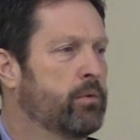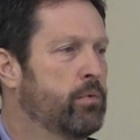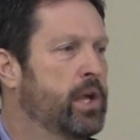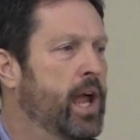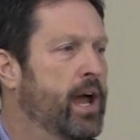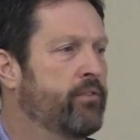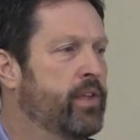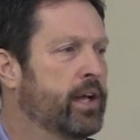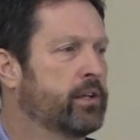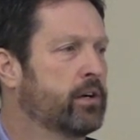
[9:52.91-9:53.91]
We have
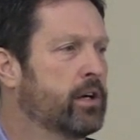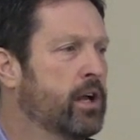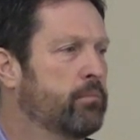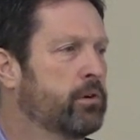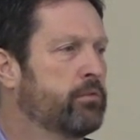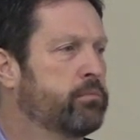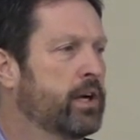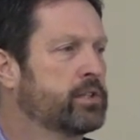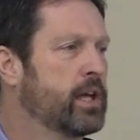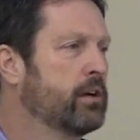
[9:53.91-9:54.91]
that. There are a number of
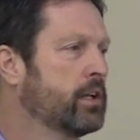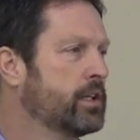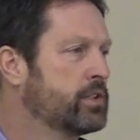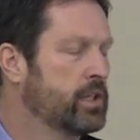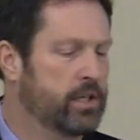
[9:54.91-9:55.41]
press outlets,